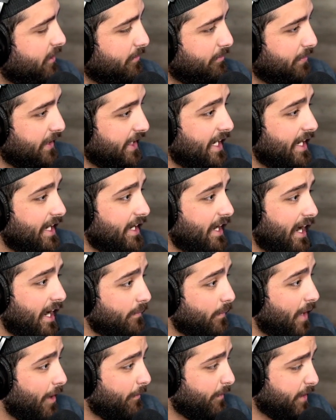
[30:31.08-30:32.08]
But I'm
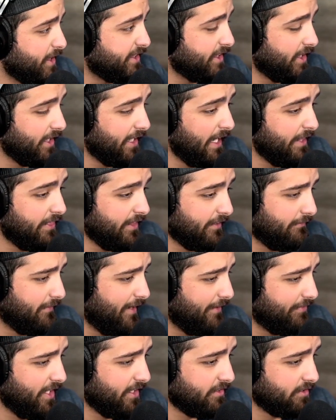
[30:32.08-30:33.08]
going to tell you, I think
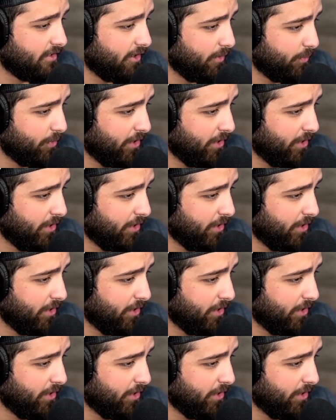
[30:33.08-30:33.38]
$5,000